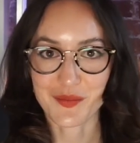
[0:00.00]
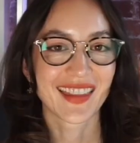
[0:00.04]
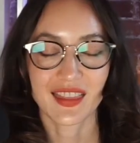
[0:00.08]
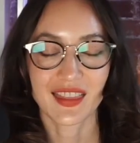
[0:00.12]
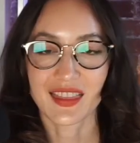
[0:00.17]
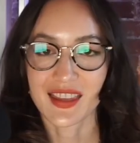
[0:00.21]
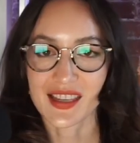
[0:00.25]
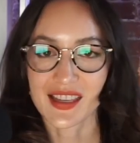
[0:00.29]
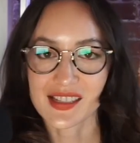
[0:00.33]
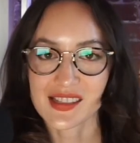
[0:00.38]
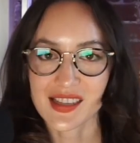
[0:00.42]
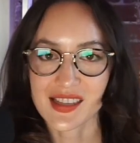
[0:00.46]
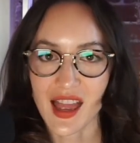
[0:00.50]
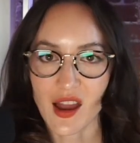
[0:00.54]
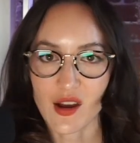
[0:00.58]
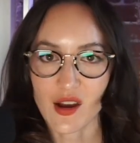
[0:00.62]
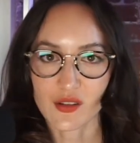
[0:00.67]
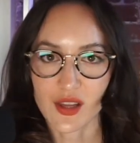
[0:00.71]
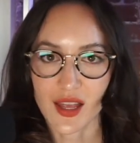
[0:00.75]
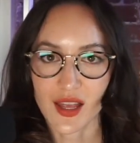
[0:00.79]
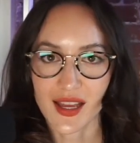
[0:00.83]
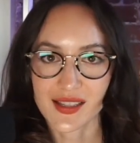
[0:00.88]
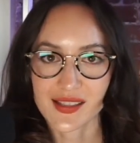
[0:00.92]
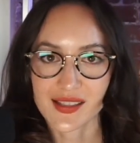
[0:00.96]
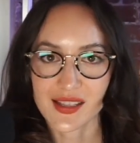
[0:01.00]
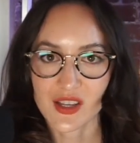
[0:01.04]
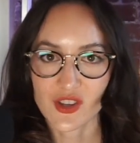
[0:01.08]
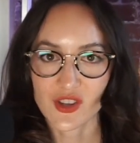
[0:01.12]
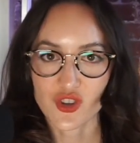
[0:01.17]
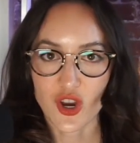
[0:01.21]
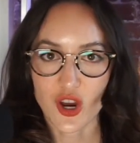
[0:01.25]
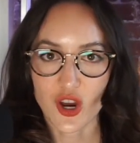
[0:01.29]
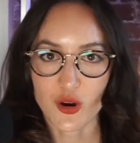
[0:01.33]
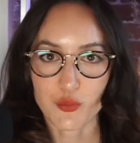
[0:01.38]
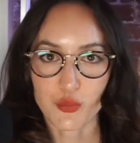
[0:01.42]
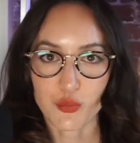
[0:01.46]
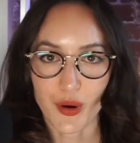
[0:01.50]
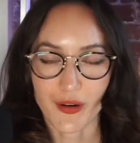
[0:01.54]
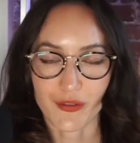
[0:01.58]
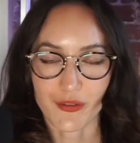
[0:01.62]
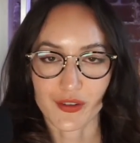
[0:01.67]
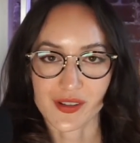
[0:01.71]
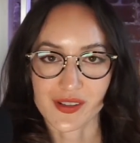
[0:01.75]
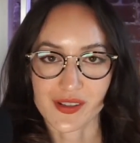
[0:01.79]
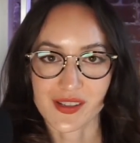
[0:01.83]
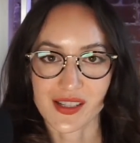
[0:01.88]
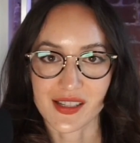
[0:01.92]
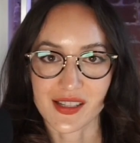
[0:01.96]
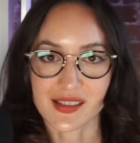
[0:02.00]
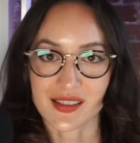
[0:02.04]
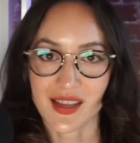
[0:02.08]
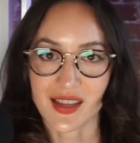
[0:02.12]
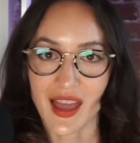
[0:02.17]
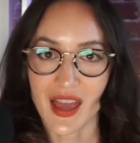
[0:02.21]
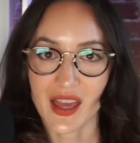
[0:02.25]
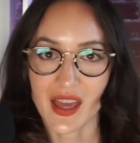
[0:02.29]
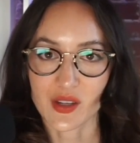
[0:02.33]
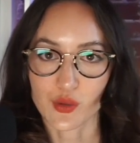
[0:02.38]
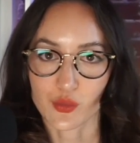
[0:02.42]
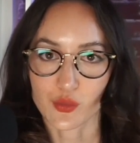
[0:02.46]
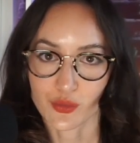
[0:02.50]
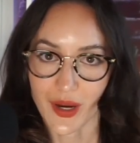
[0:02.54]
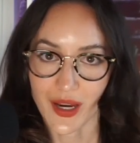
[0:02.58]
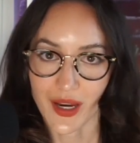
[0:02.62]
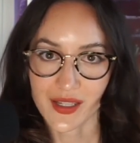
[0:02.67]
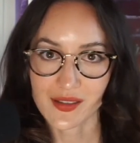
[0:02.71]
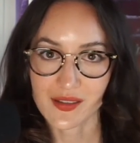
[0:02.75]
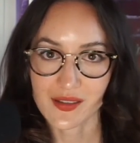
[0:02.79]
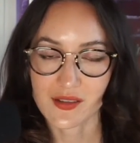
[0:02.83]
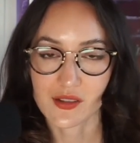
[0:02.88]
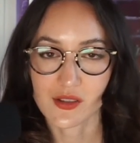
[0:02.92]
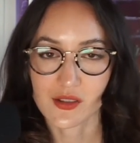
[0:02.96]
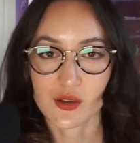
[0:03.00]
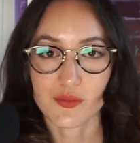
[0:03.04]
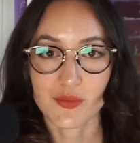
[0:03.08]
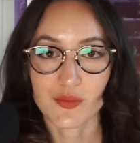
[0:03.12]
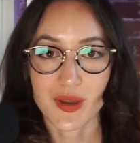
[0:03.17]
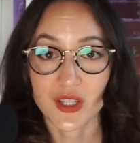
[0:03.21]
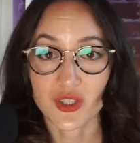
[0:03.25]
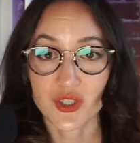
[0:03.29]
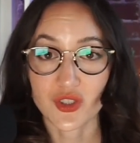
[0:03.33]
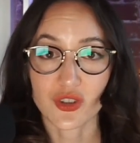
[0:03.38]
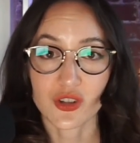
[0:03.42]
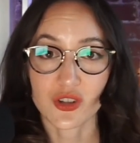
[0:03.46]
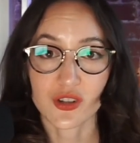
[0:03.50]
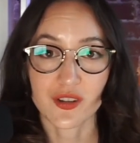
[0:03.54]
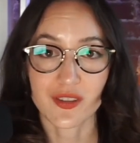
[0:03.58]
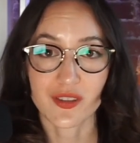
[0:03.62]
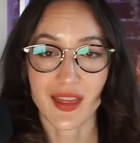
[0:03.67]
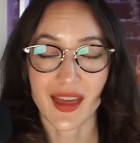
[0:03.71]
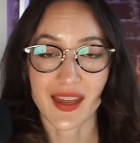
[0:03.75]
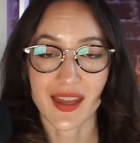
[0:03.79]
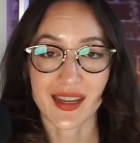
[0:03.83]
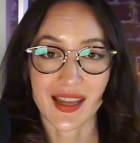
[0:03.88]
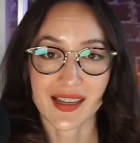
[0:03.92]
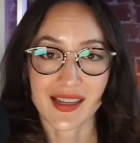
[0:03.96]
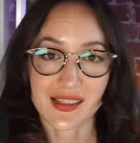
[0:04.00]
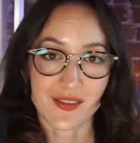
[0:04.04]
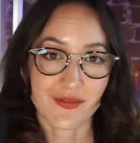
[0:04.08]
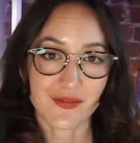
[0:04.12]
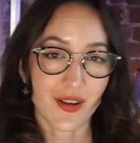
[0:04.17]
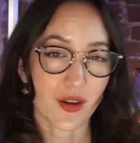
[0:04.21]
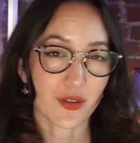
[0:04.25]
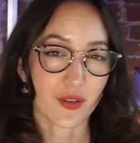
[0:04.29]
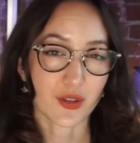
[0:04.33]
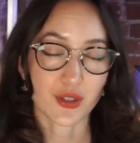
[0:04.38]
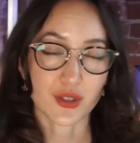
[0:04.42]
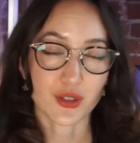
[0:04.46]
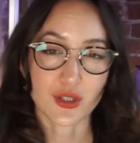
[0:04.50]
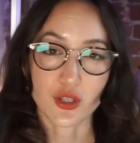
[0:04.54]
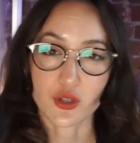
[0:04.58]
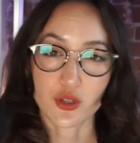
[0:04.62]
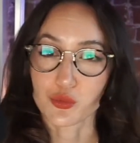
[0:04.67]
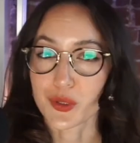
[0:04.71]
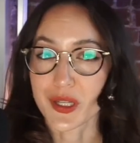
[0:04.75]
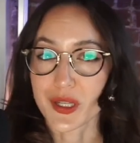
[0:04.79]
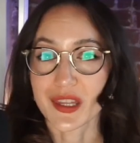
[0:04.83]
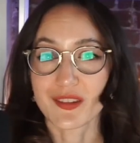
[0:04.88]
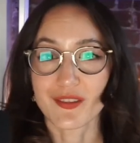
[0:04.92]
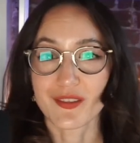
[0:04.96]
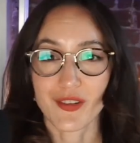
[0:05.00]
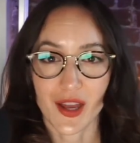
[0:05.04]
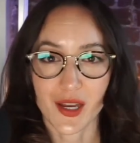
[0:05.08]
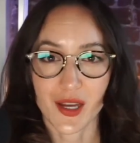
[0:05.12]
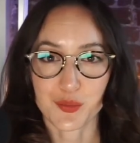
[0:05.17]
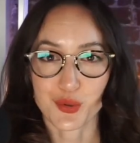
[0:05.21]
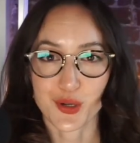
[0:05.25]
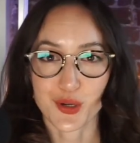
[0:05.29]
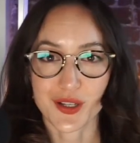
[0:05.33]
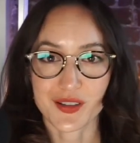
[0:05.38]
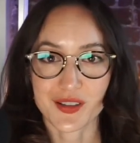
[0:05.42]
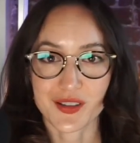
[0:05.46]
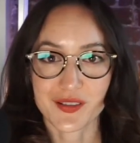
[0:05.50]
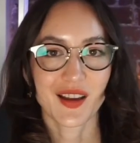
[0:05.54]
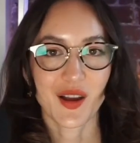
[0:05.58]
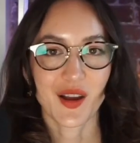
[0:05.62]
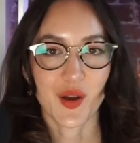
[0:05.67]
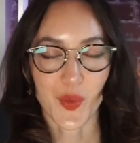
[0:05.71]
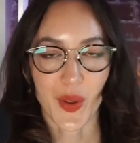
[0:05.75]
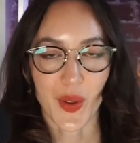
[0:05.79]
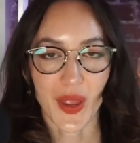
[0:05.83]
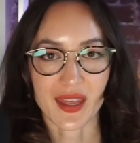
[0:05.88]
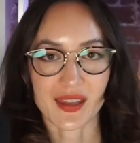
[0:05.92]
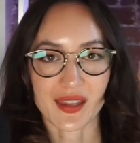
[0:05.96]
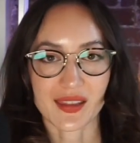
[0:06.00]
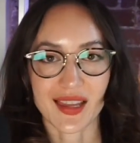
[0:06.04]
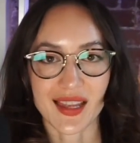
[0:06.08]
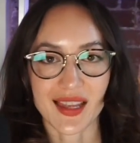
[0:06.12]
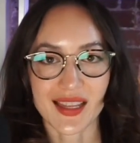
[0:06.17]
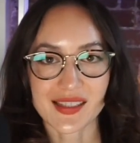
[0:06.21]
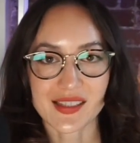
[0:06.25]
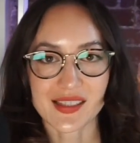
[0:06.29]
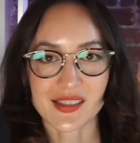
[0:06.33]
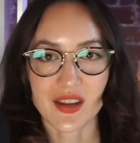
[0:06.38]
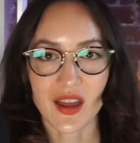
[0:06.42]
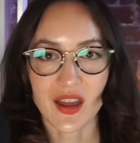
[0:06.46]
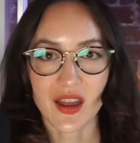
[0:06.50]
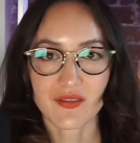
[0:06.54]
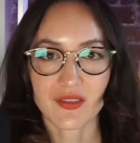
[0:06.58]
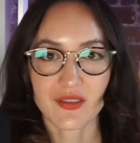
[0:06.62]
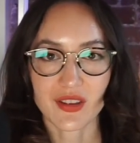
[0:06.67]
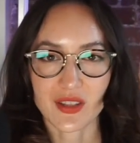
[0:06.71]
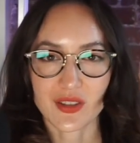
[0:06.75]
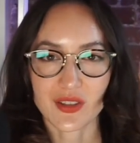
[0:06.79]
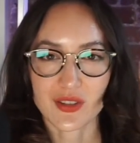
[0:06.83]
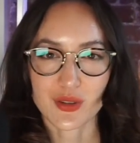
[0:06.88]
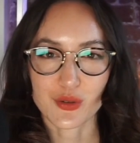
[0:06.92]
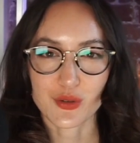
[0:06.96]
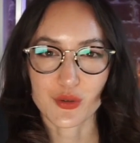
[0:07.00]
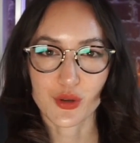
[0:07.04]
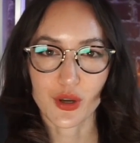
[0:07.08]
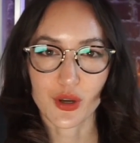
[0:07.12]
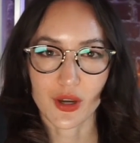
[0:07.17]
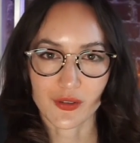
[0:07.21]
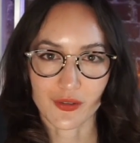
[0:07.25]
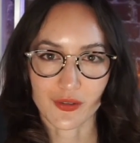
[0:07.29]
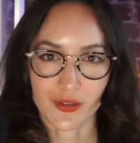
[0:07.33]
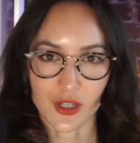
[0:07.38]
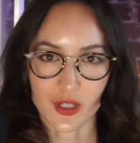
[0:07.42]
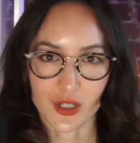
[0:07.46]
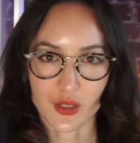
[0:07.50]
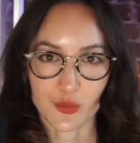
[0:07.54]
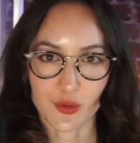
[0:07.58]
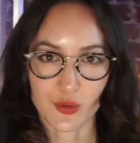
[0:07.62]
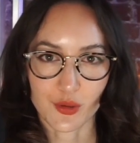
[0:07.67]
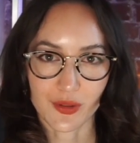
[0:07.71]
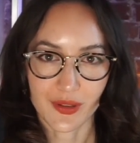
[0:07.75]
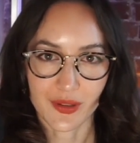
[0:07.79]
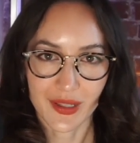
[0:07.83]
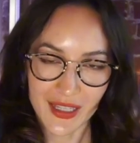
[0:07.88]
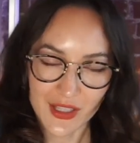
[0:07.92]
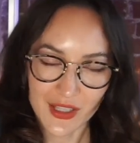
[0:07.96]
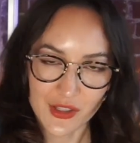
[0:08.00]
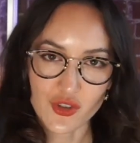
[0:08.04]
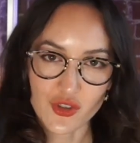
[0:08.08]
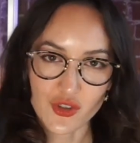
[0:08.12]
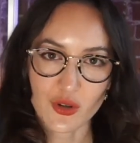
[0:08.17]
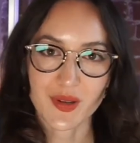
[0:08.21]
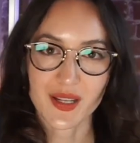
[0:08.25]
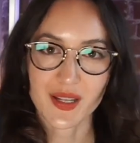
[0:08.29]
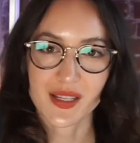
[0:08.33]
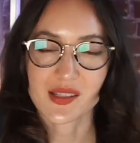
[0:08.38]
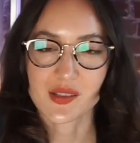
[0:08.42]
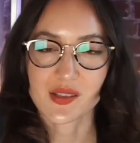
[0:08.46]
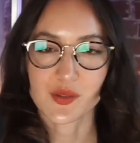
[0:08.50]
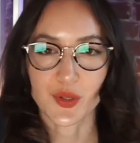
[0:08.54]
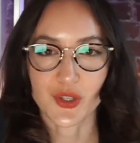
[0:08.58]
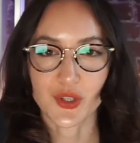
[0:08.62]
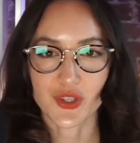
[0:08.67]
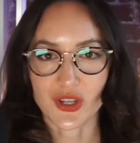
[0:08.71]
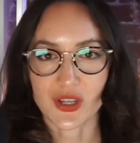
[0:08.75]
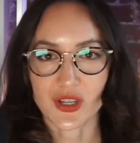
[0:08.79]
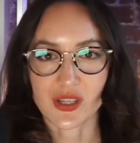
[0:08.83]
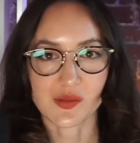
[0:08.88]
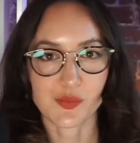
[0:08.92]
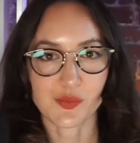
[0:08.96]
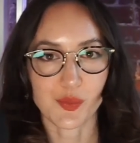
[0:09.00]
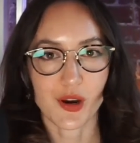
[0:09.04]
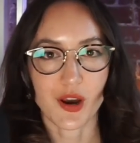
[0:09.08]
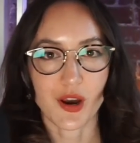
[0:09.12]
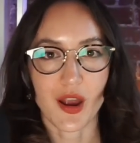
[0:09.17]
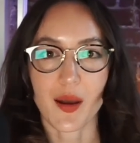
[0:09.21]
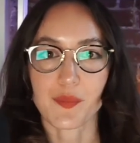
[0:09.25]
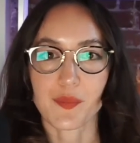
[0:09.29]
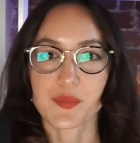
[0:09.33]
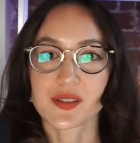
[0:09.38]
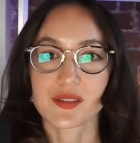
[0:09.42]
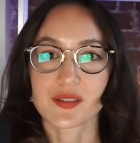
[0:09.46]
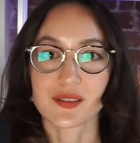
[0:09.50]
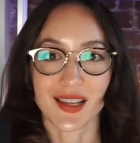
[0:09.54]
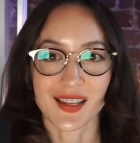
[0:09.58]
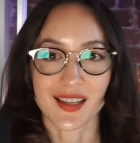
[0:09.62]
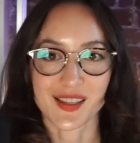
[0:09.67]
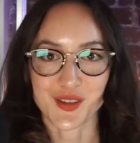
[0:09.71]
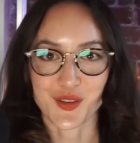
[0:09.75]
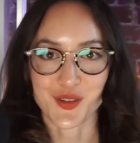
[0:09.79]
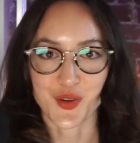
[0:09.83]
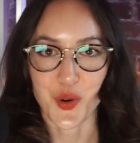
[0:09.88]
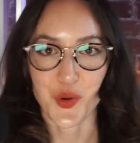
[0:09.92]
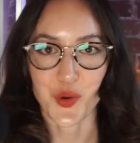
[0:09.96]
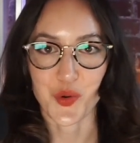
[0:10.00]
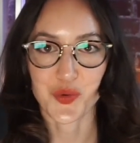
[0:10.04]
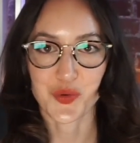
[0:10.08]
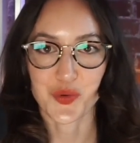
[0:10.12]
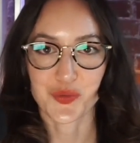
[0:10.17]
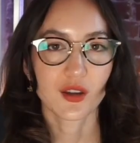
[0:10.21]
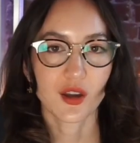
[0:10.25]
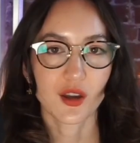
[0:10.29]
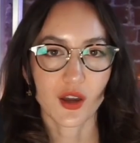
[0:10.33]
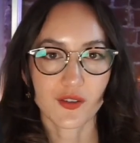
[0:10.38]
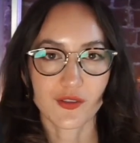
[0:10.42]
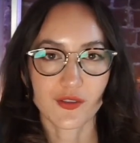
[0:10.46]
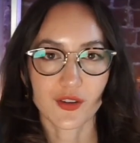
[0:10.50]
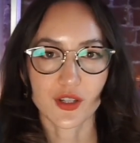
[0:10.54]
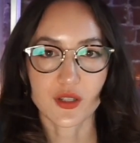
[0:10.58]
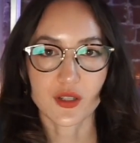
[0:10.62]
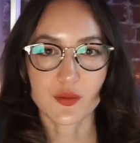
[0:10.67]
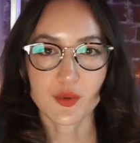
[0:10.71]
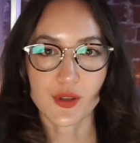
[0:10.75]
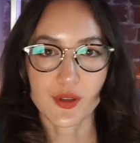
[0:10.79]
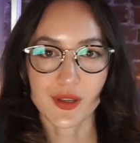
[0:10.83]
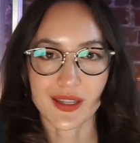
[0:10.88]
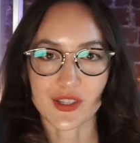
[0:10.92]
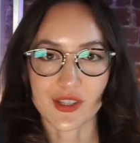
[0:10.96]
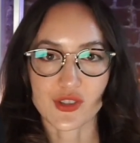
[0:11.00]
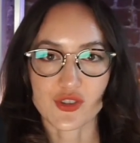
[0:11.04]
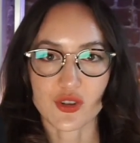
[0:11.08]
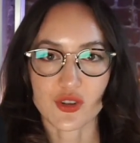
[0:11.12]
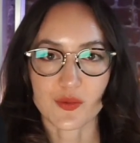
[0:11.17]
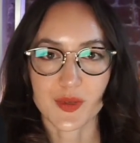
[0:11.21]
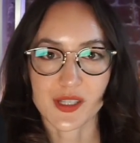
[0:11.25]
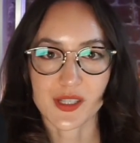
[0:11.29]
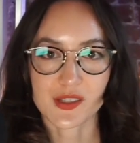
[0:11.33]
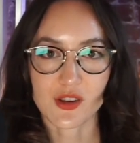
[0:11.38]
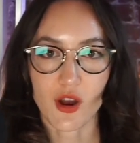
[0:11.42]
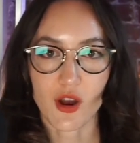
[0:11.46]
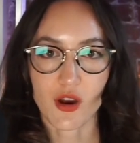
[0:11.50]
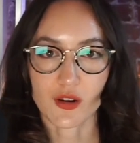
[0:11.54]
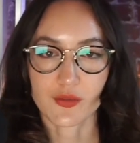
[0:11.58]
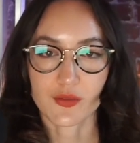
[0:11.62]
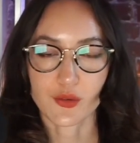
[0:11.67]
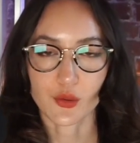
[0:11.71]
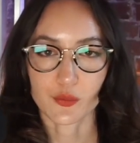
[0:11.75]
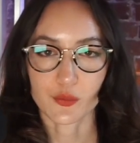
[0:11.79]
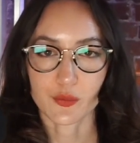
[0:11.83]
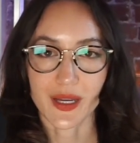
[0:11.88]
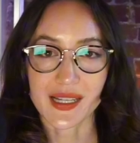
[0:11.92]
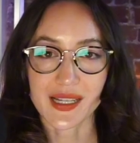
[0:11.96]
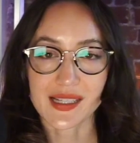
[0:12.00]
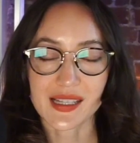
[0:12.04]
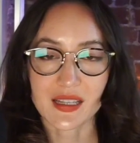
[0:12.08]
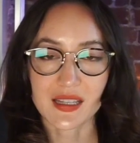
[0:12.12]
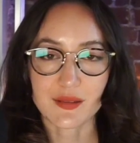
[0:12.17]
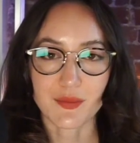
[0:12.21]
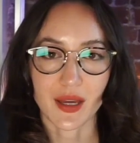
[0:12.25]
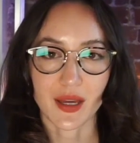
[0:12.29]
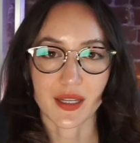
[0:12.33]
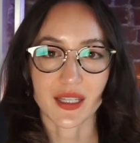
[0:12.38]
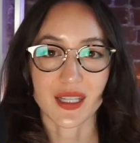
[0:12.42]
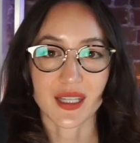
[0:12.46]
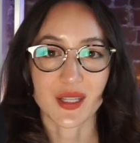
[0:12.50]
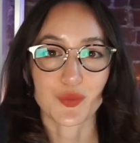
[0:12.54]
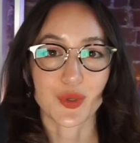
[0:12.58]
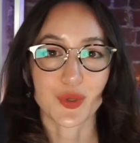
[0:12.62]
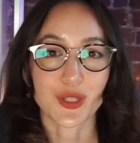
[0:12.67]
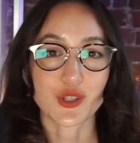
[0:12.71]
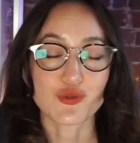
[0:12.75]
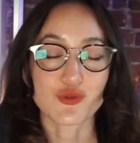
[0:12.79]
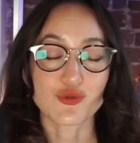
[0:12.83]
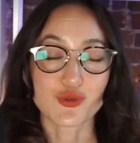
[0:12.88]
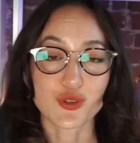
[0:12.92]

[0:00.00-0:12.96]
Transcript: This outlines share preferences and rights, so make sure that as a founder you read the fine print. Okay, let's dive into convertible instruments, which is perhaps lesser known. Convertible instruments are for raising money when you